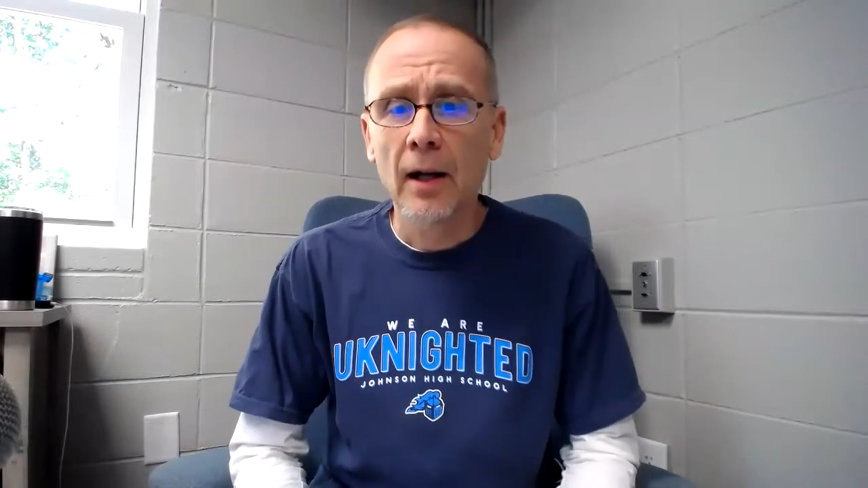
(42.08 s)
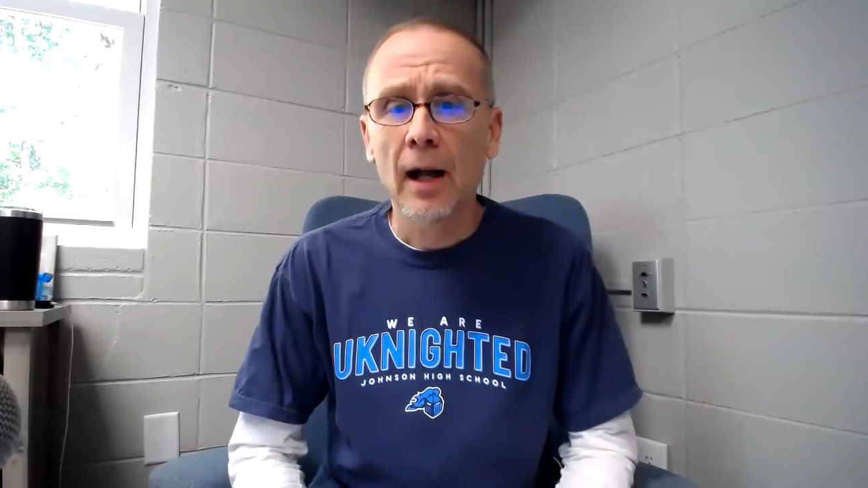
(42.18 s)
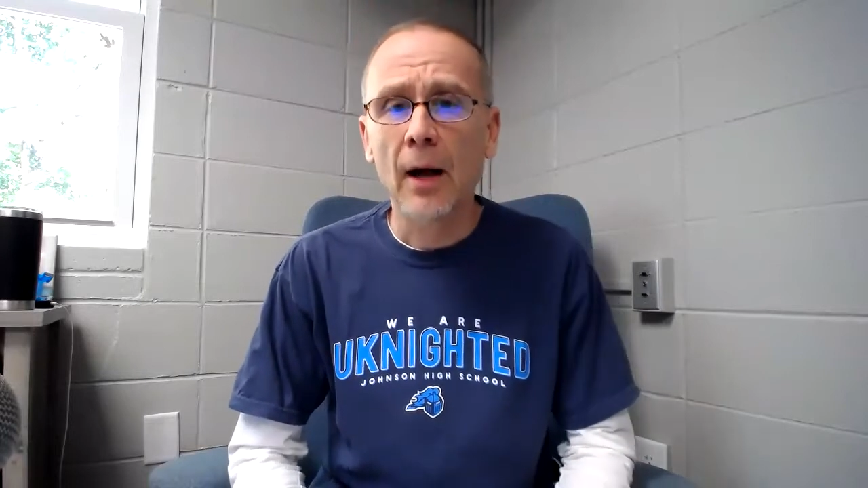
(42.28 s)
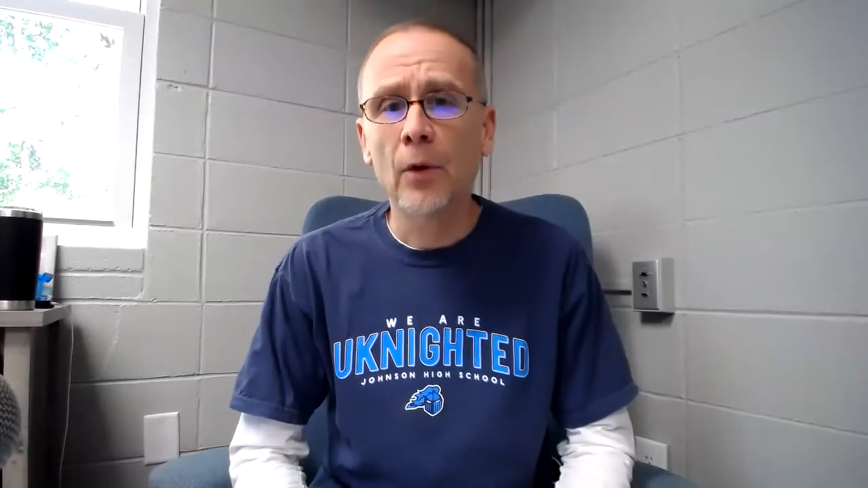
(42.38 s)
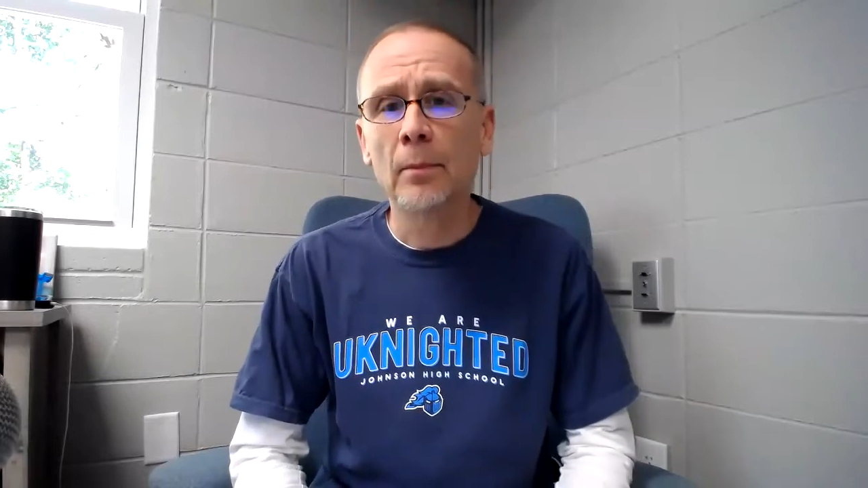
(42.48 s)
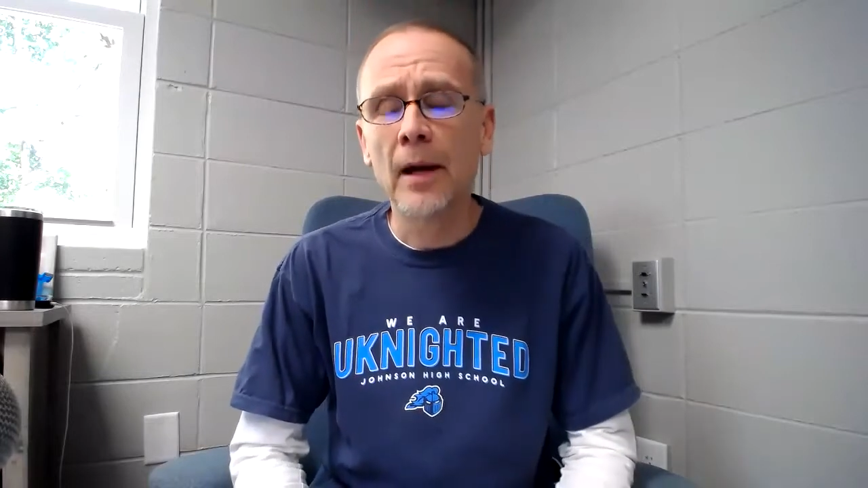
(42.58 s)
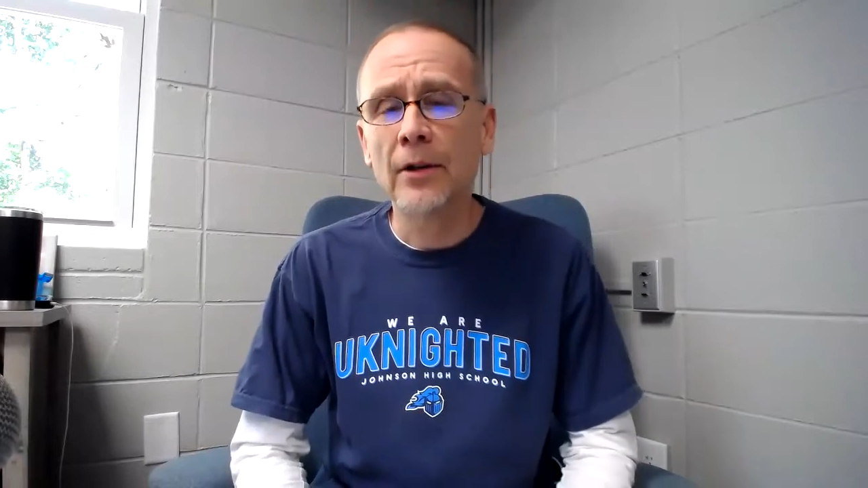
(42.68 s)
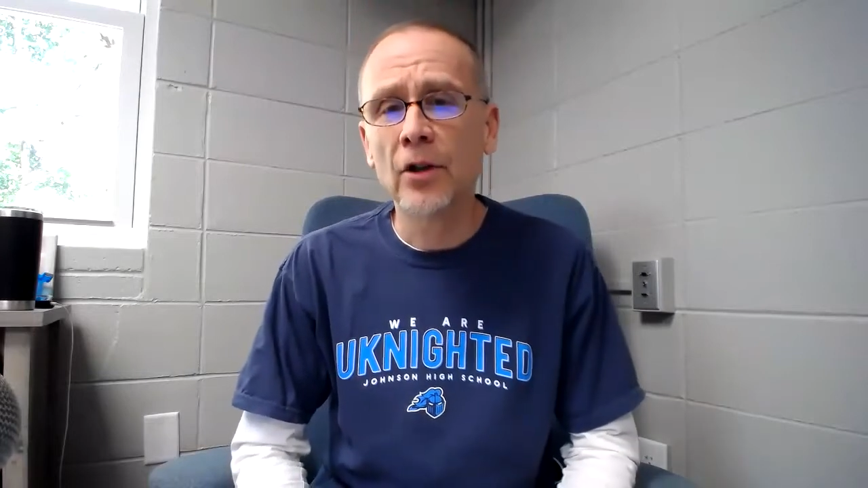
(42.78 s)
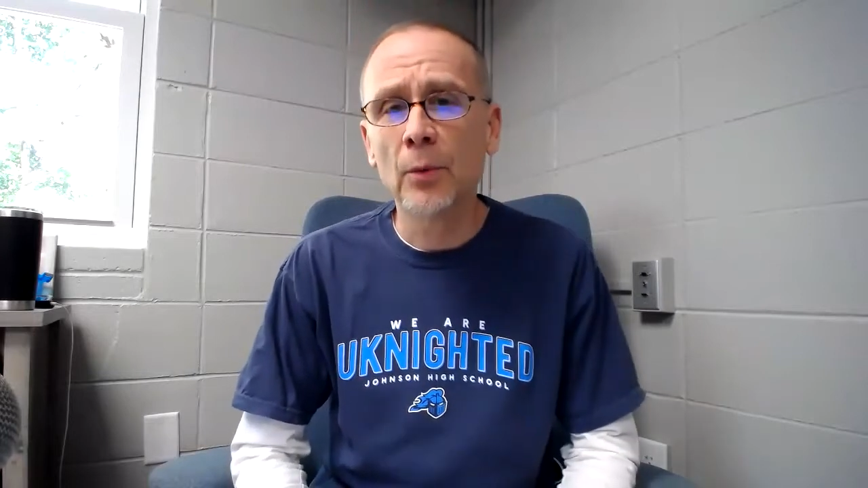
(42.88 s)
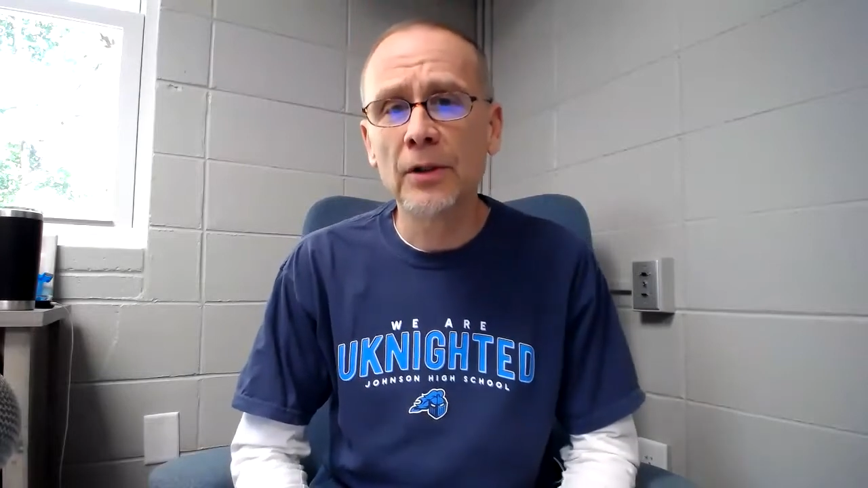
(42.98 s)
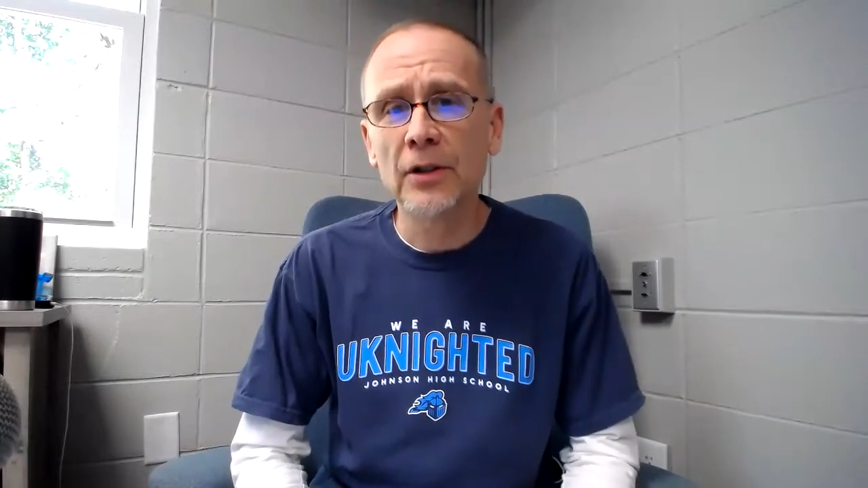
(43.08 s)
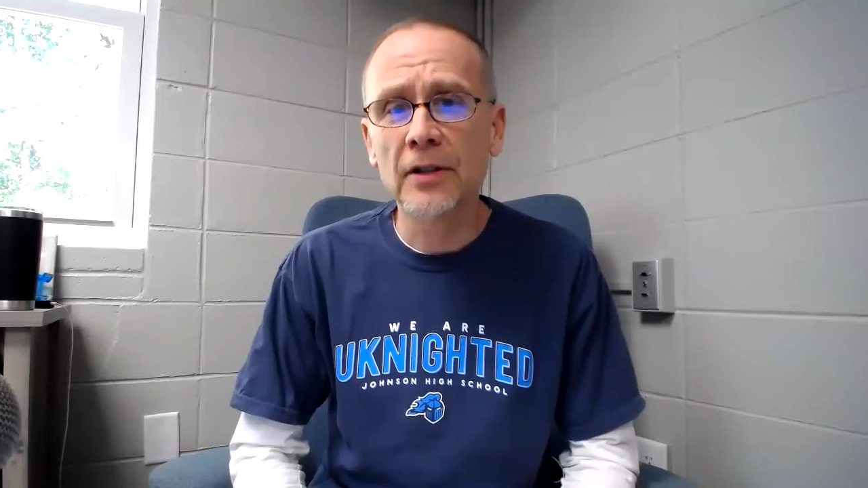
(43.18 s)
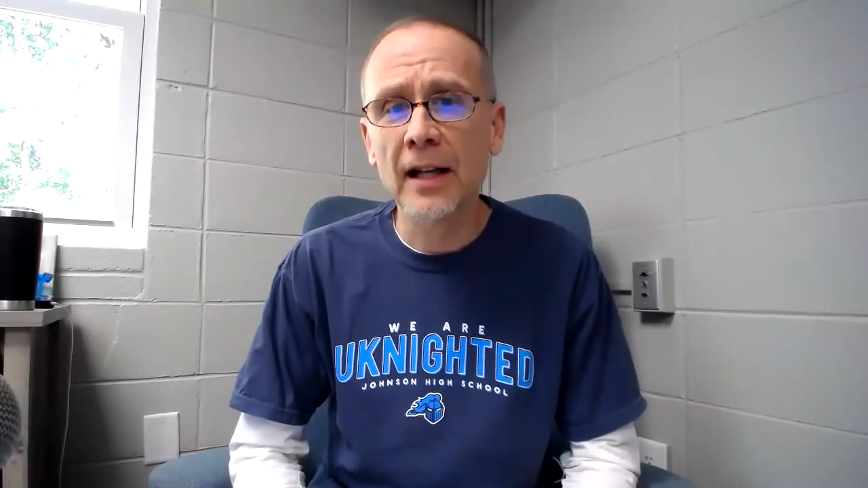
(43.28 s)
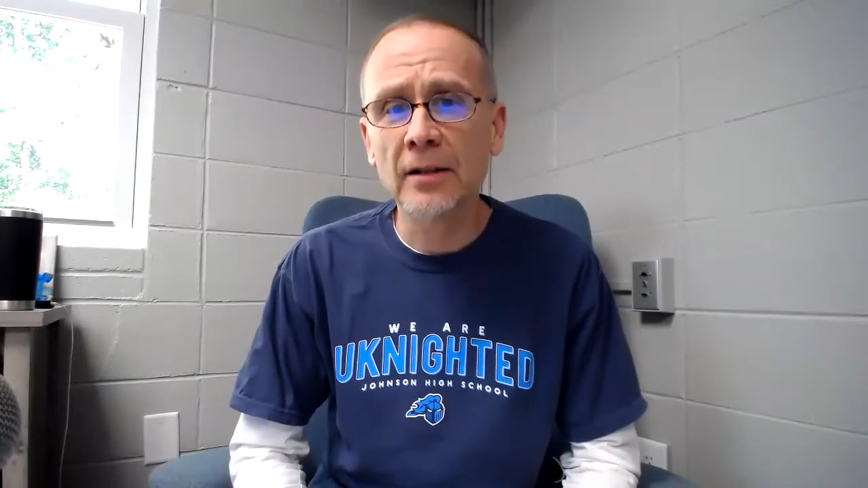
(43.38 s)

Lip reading: I want to make sure we just take